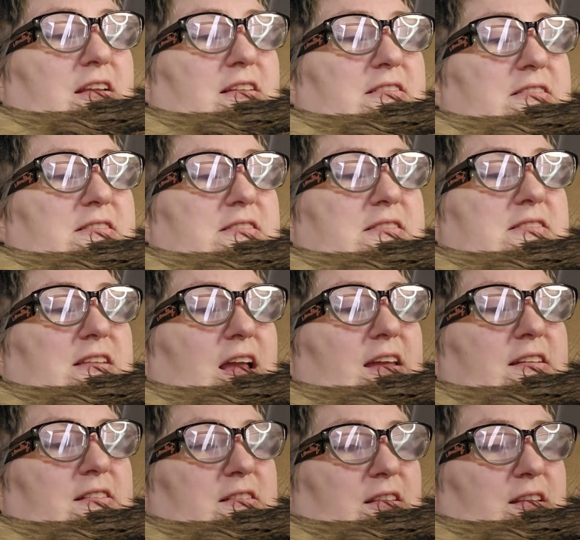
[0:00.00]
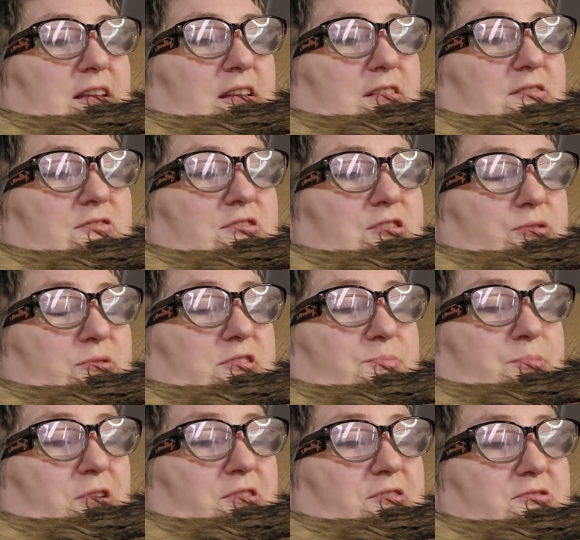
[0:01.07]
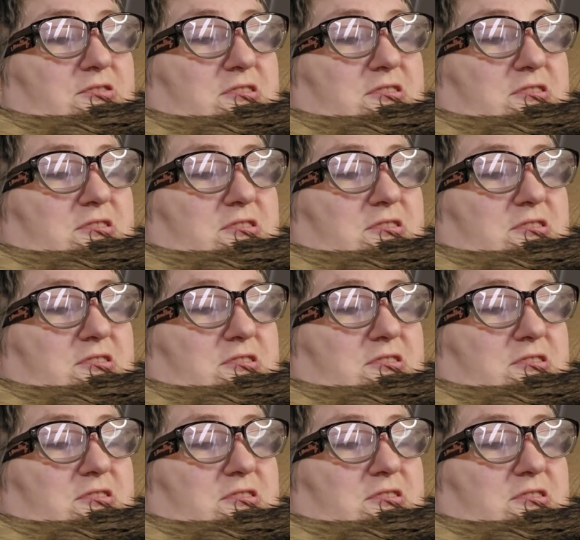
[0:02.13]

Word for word: excitedly to his brother's